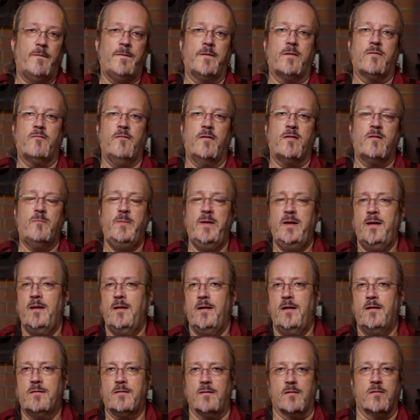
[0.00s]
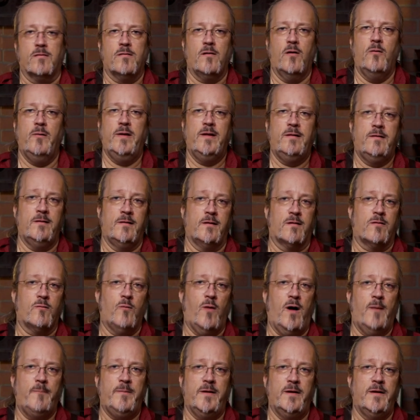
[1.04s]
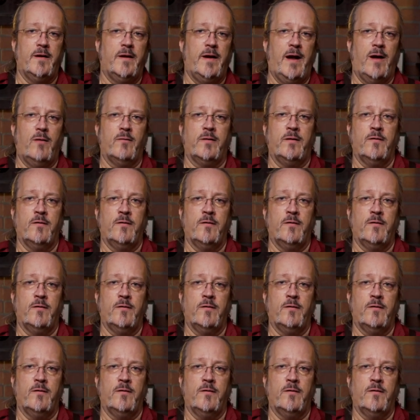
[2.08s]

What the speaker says: this recipe is it's so easy to swap in and out